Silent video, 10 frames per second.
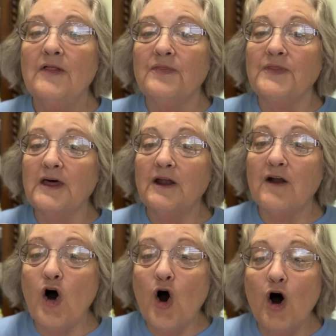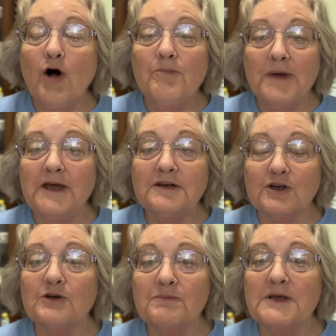that all men
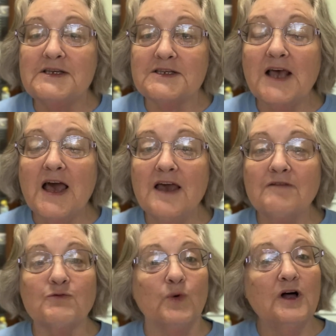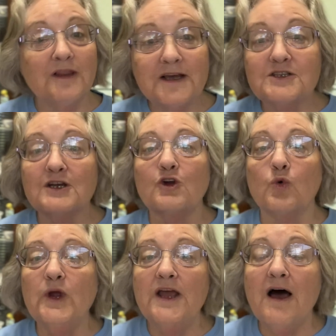could be saved, well, let's
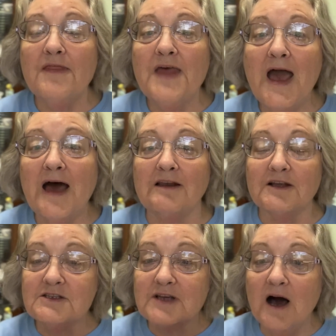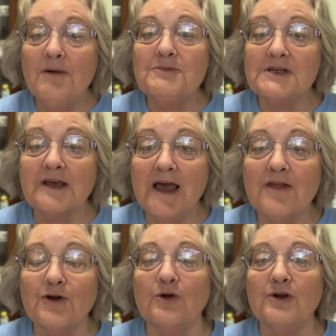agree on that. Let's come
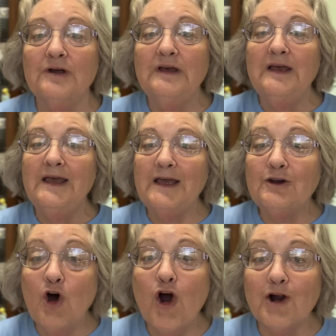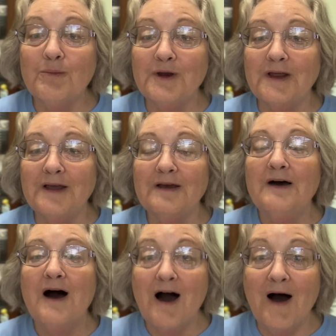together in harmony
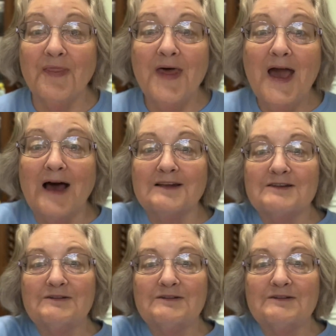on that.